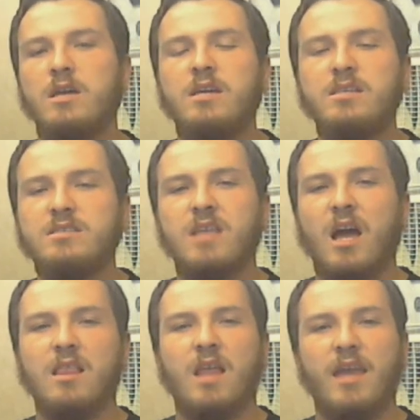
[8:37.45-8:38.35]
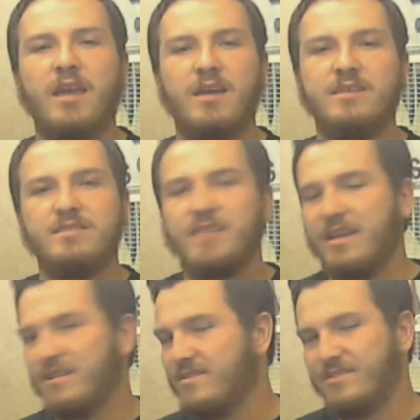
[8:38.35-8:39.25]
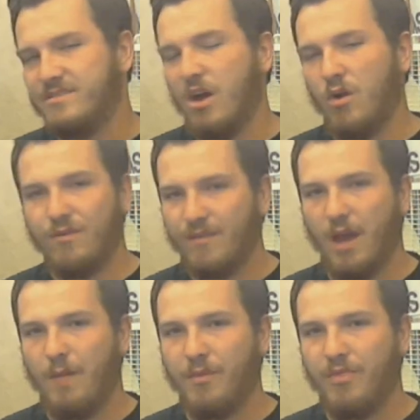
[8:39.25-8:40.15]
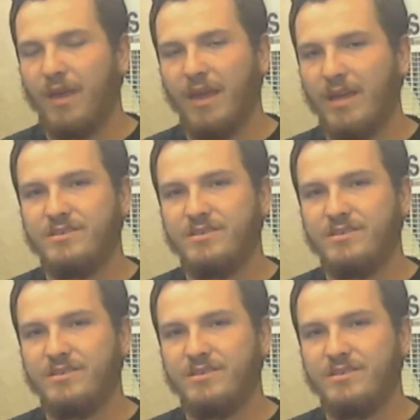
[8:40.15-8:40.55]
it's not like a set in stone type of thing.